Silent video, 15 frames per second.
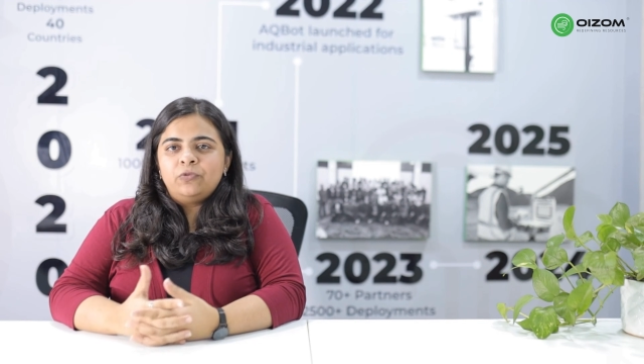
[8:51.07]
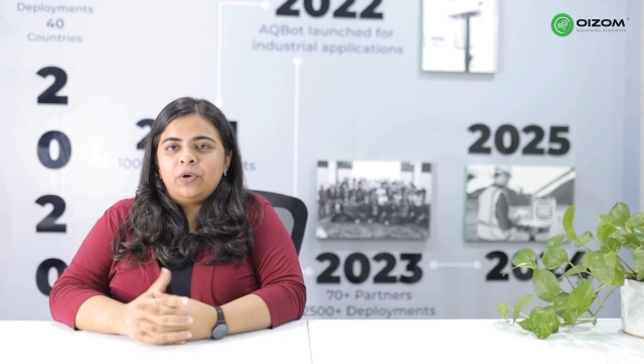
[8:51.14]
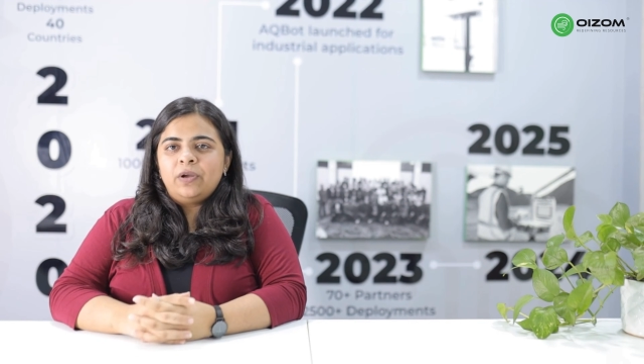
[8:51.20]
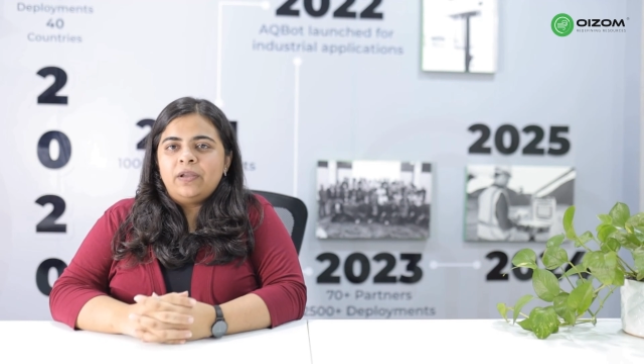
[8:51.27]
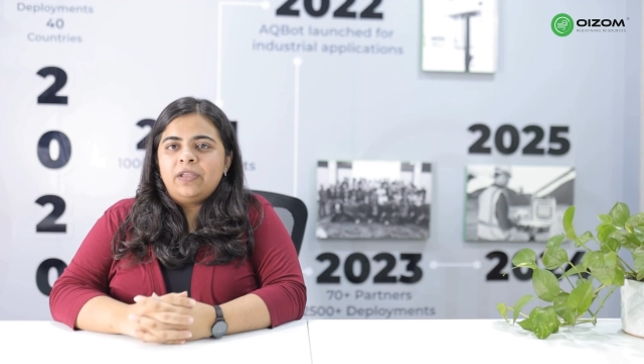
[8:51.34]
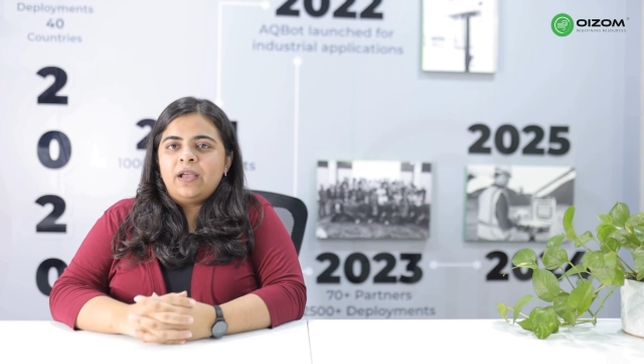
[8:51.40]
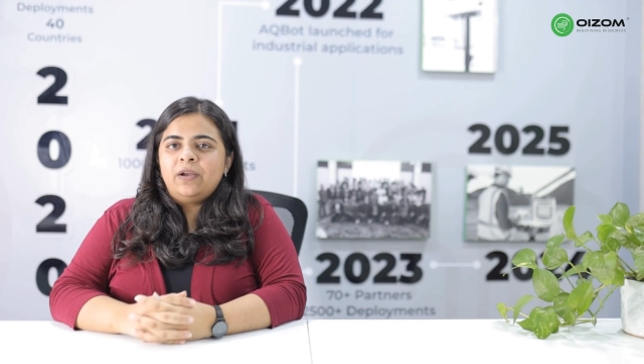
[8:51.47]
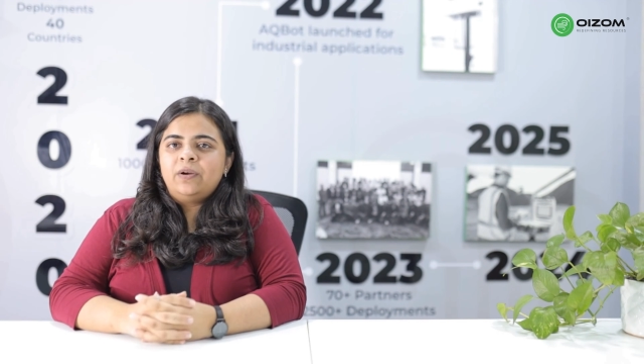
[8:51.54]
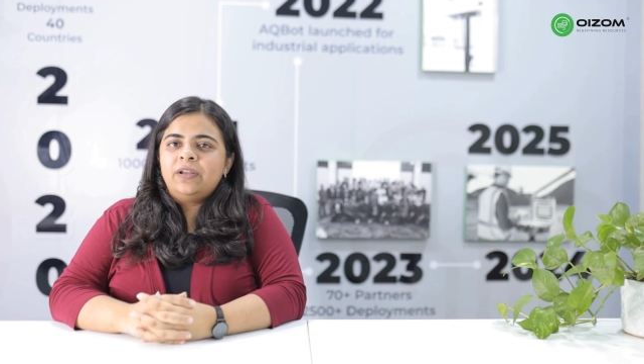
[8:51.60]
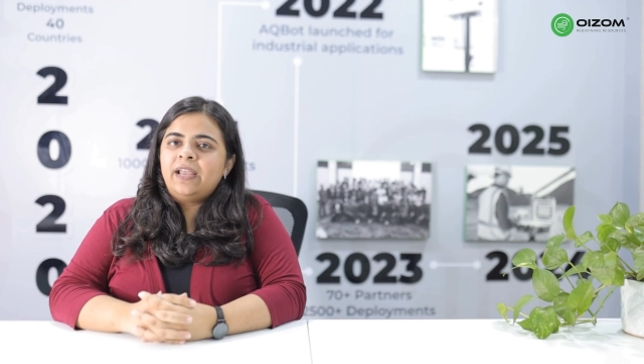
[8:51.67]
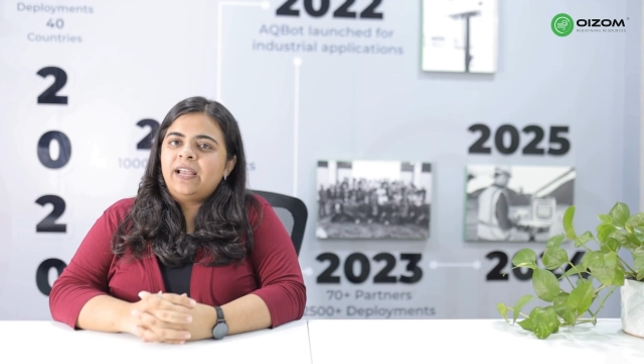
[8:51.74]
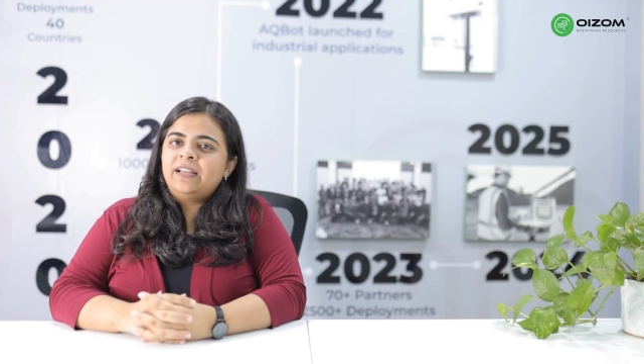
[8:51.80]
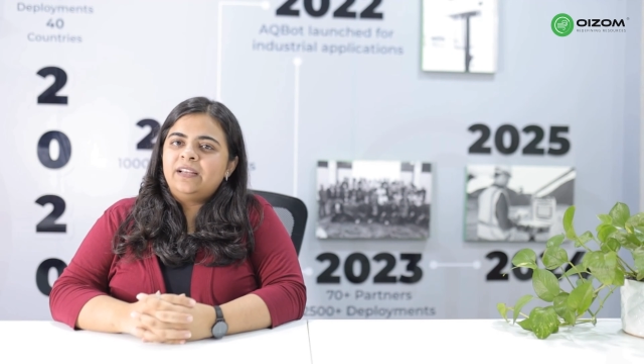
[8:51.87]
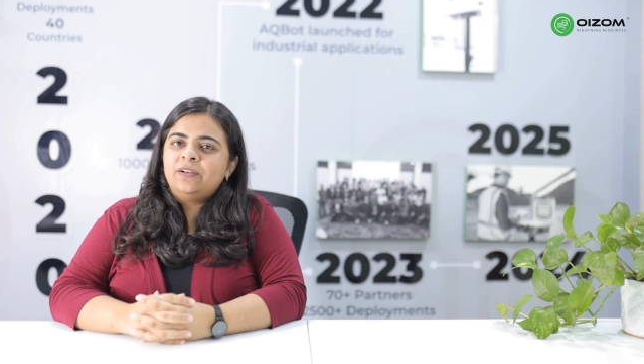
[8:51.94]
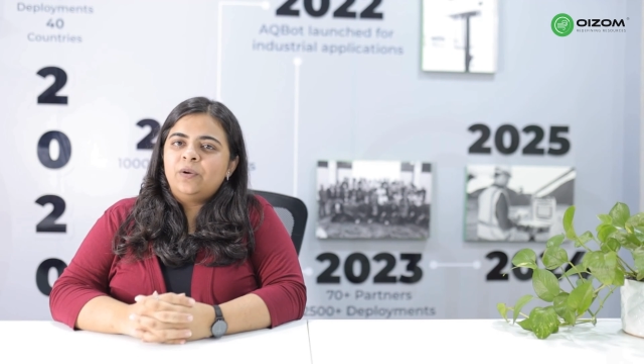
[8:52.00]
Volatile
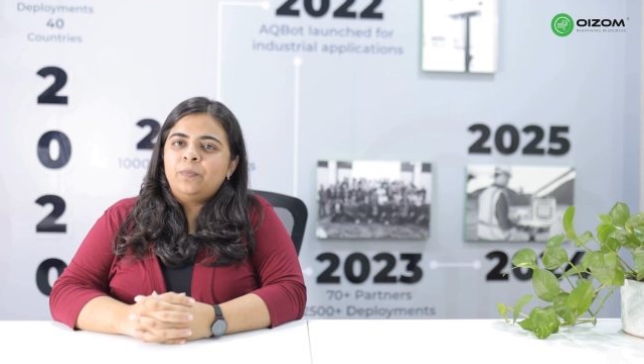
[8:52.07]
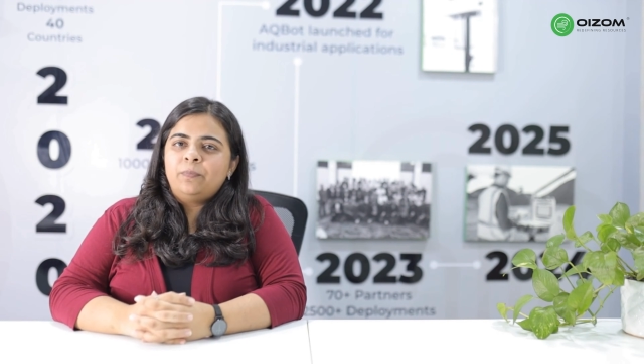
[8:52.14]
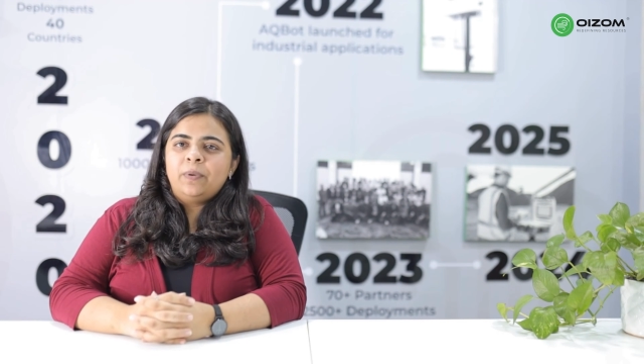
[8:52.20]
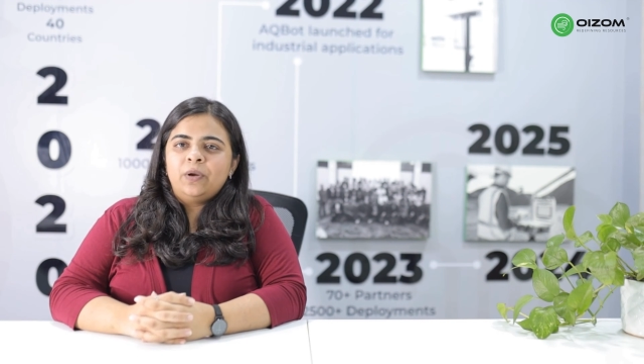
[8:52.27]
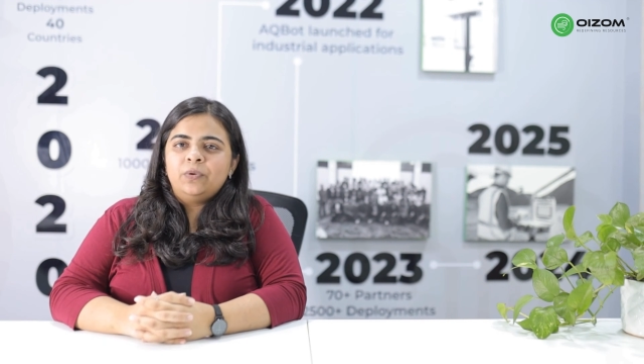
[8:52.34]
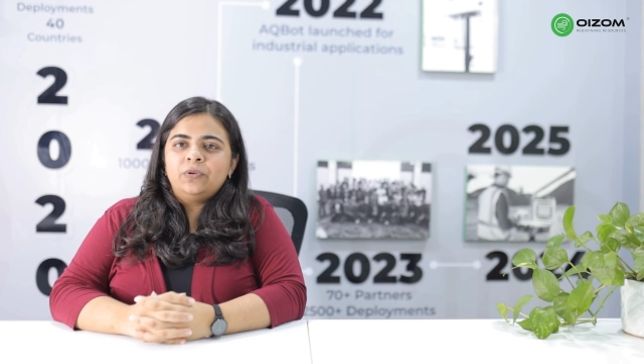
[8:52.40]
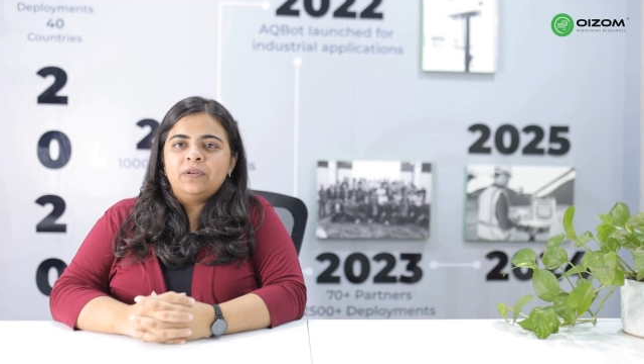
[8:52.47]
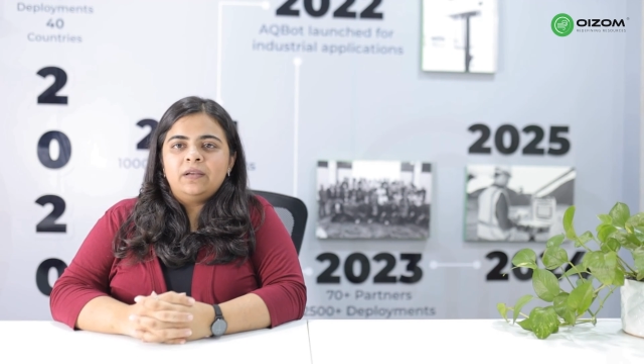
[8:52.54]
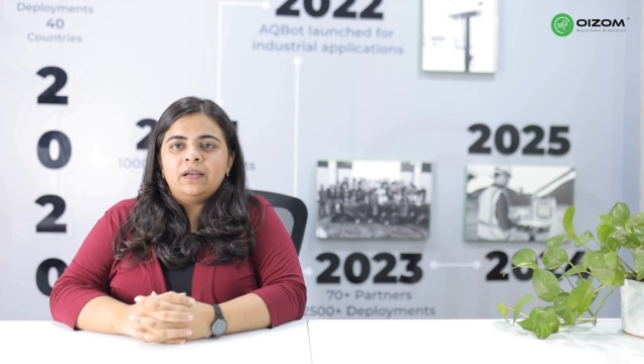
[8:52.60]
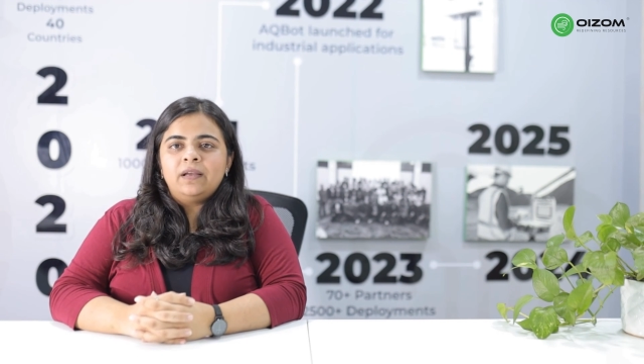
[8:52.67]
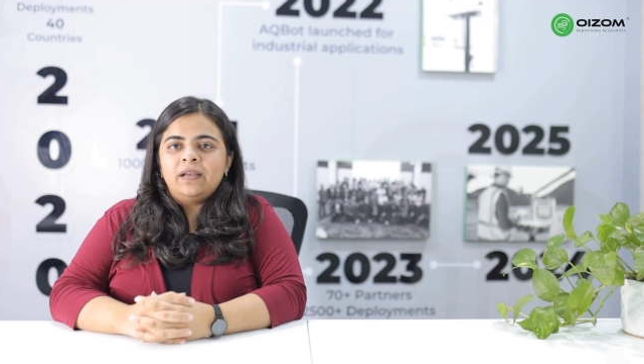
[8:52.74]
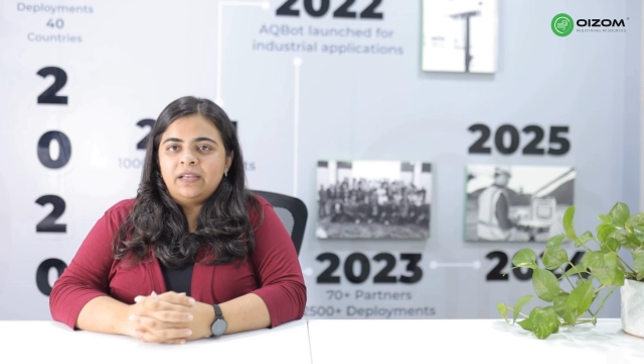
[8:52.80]
Organic Compound.